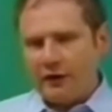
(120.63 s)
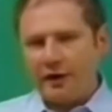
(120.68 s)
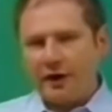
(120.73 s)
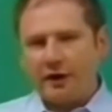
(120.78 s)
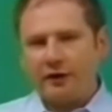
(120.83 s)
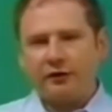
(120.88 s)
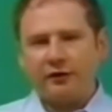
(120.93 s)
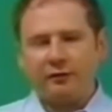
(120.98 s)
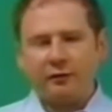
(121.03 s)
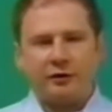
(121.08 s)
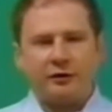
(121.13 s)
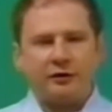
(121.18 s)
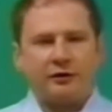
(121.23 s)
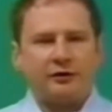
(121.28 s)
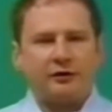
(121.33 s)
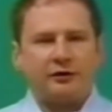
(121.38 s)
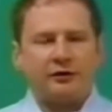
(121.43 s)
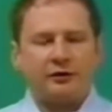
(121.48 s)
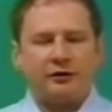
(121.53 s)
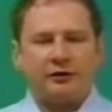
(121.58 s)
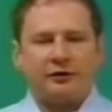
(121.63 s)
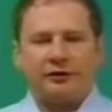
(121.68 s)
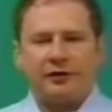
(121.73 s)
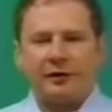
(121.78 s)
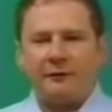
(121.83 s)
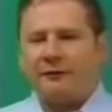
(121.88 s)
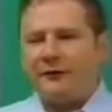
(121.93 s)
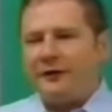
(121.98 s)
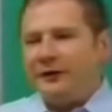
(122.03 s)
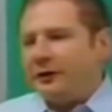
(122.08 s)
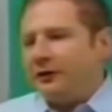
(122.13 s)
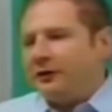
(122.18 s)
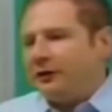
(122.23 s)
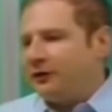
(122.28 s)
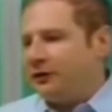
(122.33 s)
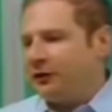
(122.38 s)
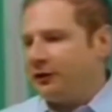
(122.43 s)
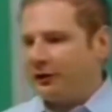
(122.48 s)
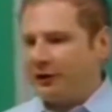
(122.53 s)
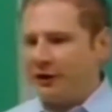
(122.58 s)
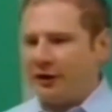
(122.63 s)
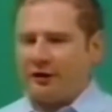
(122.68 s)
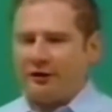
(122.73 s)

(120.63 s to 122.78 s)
and that is when some field is